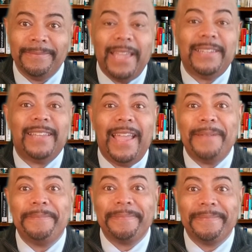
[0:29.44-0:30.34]
Hey,
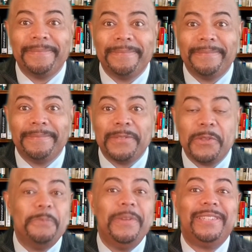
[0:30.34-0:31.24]
Sam.
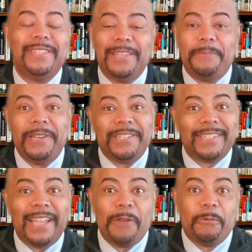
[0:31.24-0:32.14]
Mississippi
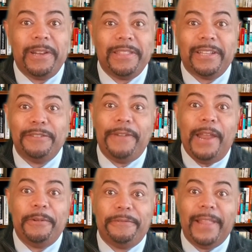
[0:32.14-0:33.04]
just got rid of the
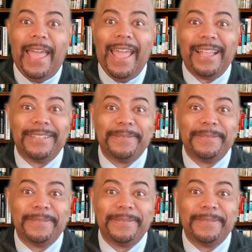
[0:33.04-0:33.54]
Confederate flag.